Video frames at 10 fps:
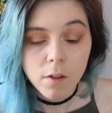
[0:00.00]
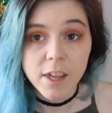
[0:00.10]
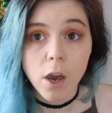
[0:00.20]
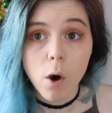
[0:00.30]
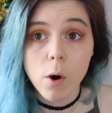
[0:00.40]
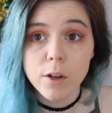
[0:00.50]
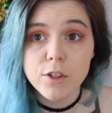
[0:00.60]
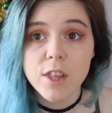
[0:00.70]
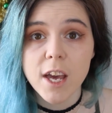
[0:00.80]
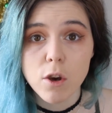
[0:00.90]
The
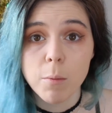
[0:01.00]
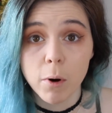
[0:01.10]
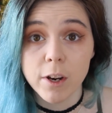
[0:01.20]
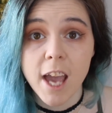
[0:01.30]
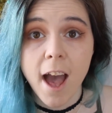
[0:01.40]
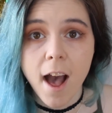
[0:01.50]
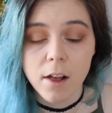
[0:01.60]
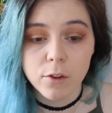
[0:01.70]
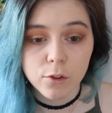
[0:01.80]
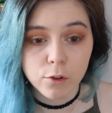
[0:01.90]
urge that your body
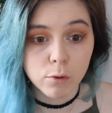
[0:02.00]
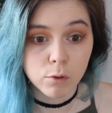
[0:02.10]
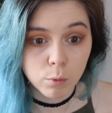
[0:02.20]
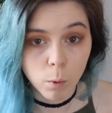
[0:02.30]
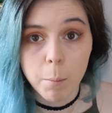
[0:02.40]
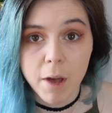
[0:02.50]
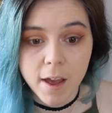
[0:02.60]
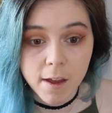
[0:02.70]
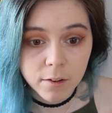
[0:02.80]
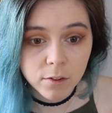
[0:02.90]
has to swap
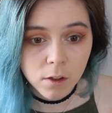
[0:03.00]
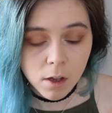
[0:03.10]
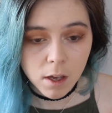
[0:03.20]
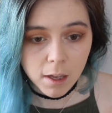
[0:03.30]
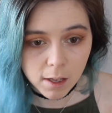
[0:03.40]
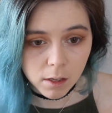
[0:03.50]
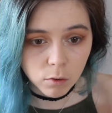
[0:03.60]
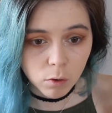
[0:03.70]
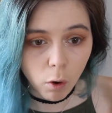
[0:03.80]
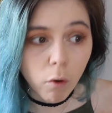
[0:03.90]
hands
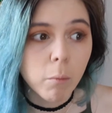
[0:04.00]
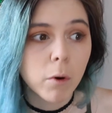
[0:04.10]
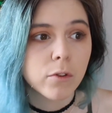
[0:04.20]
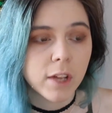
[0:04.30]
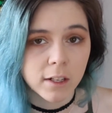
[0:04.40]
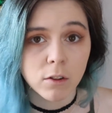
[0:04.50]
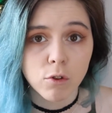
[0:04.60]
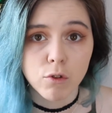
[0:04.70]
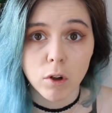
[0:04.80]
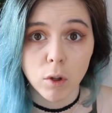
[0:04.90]
is almost
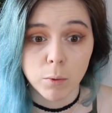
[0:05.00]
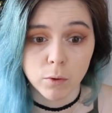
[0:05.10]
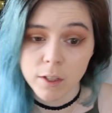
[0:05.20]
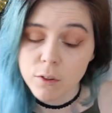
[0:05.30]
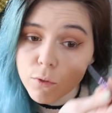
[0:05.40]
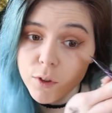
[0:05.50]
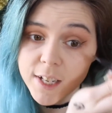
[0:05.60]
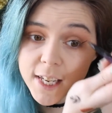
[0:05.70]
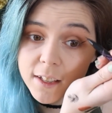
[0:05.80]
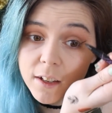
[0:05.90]
uncontrollable. It's
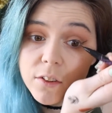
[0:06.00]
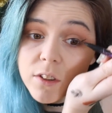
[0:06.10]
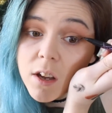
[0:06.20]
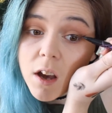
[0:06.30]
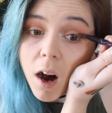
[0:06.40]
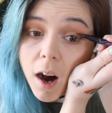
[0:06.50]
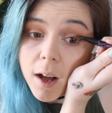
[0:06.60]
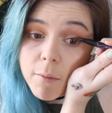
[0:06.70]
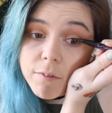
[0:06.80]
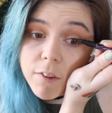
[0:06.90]
ridiculous. I
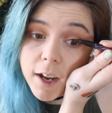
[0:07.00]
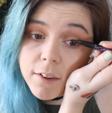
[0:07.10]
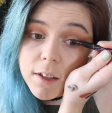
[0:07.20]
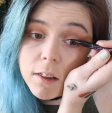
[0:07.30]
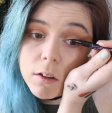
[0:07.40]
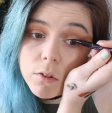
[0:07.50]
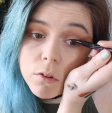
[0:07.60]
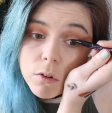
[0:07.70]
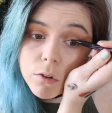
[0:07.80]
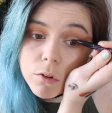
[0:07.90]
am fighting this
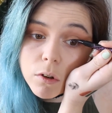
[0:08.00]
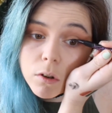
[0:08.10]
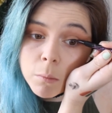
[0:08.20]
so